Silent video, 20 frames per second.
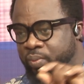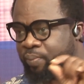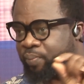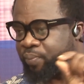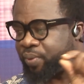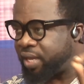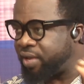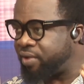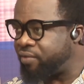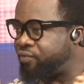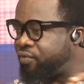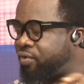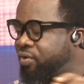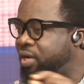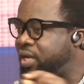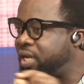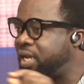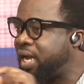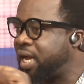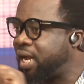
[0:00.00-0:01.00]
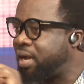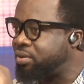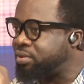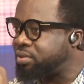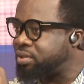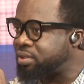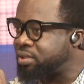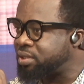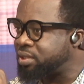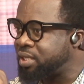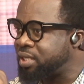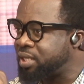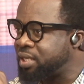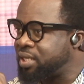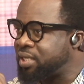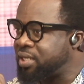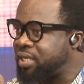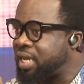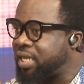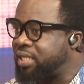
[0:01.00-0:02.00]
pay for a house
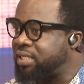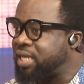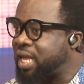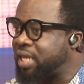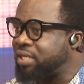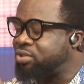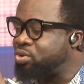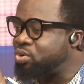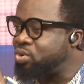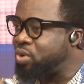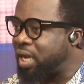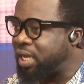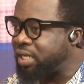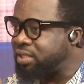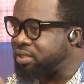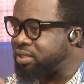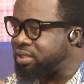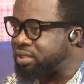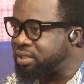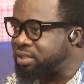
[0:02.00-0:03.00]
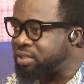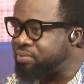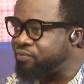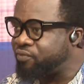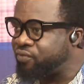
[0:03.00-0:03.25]
that is as low as 16,